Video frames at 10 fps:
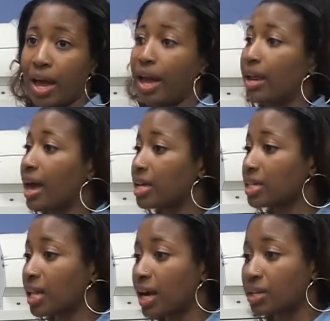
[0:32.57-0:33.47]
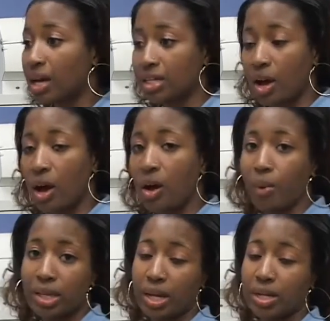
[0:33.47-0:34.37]
And as I like as I
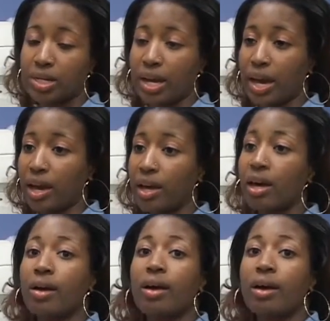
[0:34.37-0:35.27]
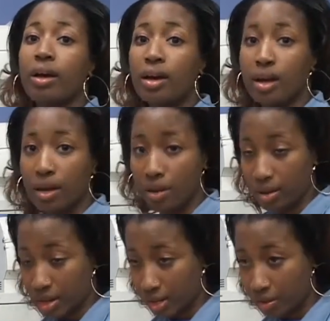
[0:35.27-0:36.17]
always like to say,
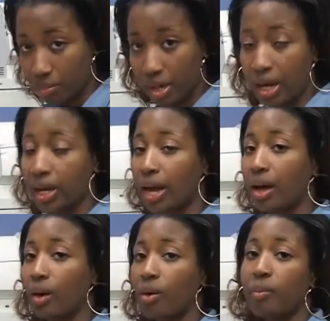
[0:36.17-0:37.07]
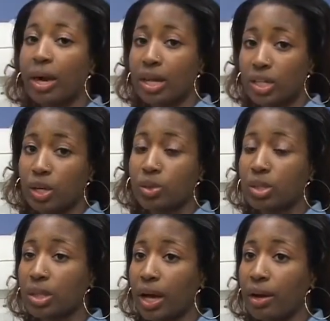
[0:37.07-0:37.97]
give blood now, make
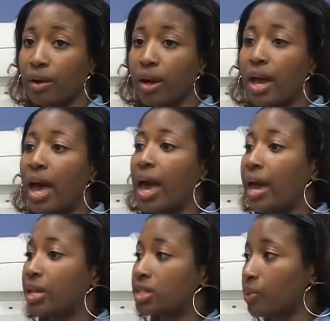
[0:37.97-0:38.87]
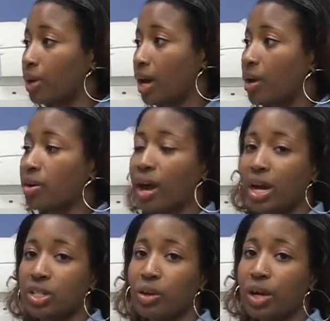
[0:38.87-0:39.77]
excuses later. And so now you're
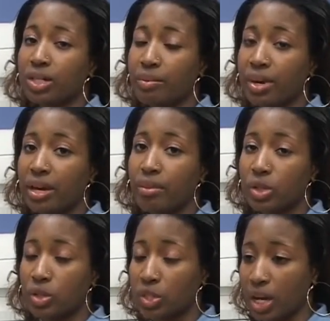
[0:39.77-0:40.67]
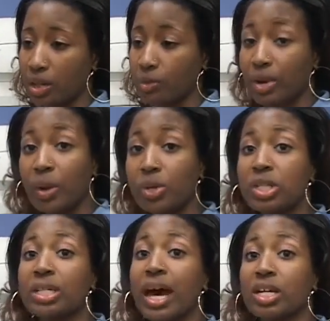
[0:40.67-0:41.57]
actually going to meet Mr. Chandler Reid, which
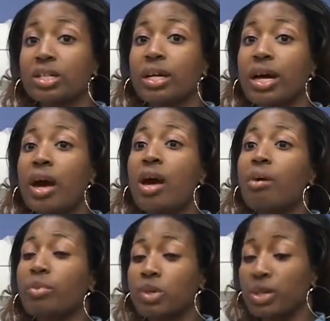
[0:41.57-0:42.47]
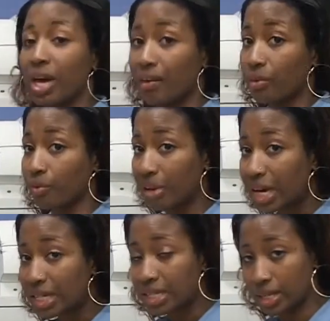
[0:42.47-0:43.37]
is actually Mr. Kevin
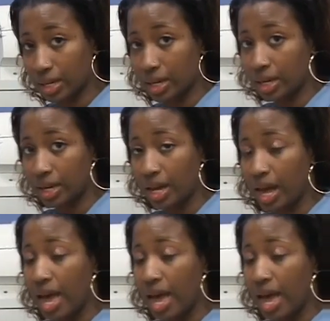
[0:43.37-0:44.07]
Reid's son.